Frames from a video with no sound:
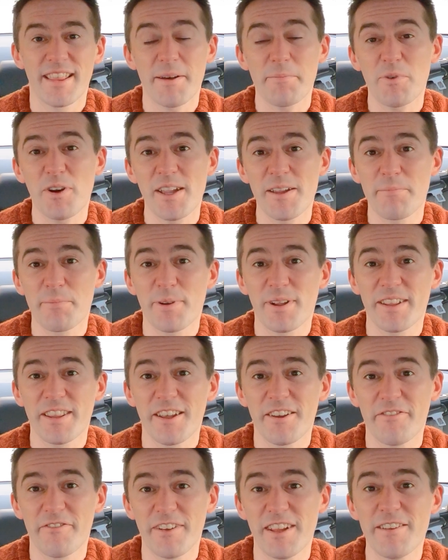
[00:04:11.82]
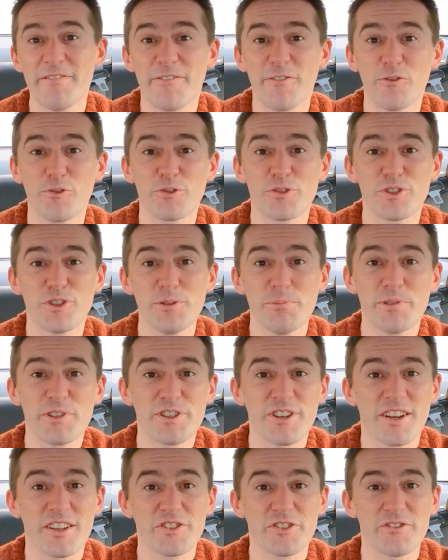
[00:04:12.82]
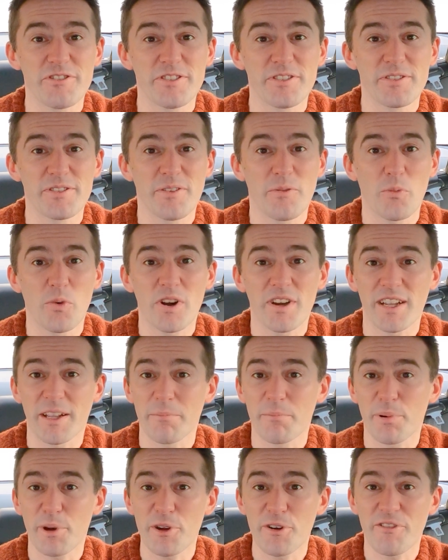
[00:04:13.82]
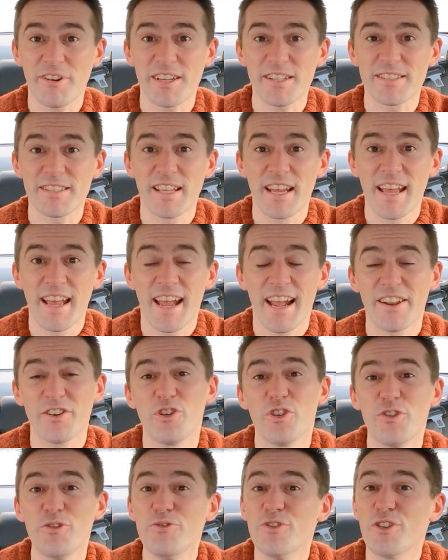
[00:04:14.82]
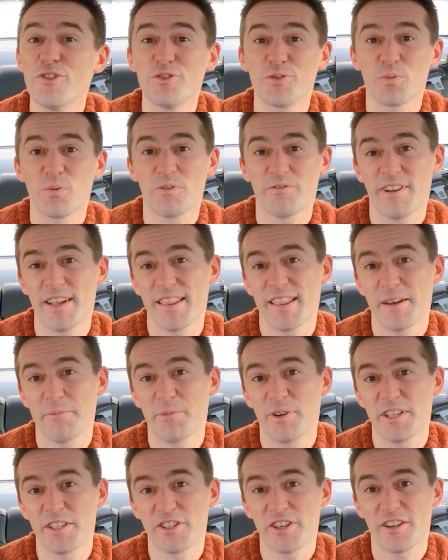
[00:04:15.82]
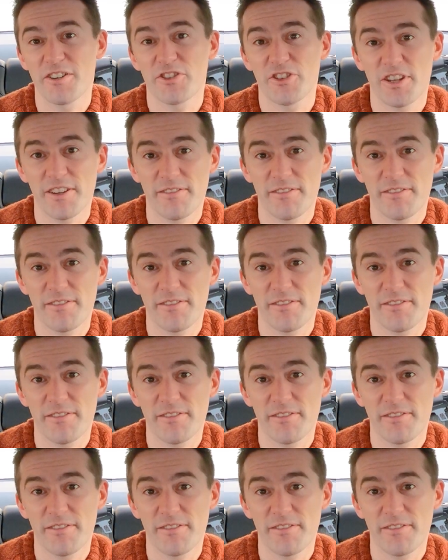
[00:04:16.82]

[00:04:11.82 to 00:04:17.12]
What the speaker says: that might imply that a V4 supercharger is a work in progress, and who knows what rate that might charge